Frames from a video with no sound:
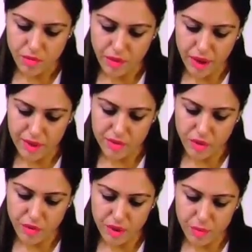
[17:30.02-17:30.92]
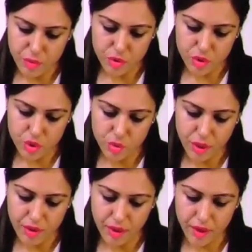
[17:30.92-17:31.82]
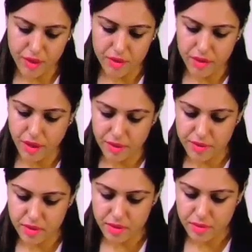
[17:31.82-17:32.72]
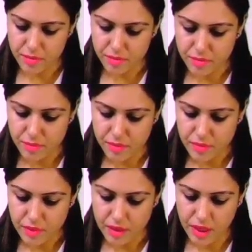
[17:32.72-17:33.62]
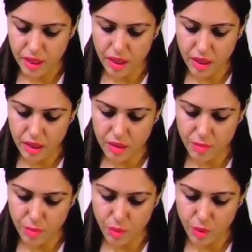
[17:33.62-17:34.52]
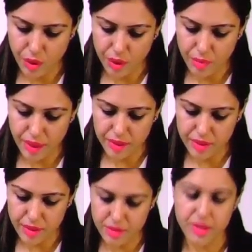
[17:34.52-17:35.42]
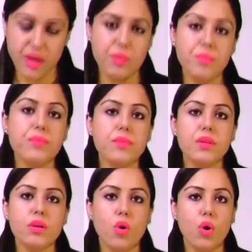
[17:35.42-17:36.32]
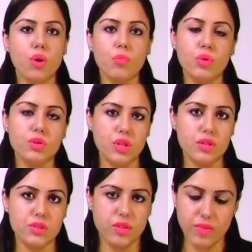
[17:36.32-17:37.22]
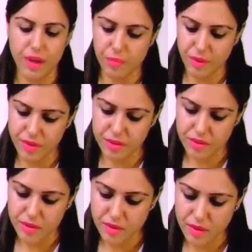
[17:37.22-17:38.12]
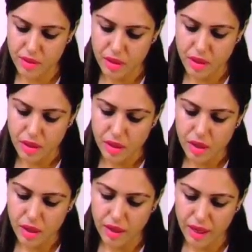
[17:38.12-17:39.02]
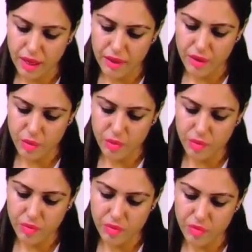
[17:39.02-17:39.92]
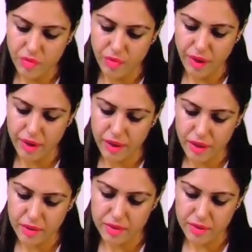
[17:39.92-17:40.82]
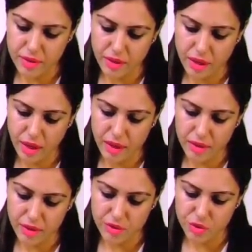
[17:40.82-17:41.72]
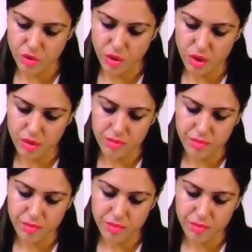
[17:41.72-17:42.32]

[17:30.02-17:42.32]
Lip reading: Fats of adipose tissue are triglycerides. They are broken by this enzyme, hormone sensitive lipase, again into fatty acid and glycerol.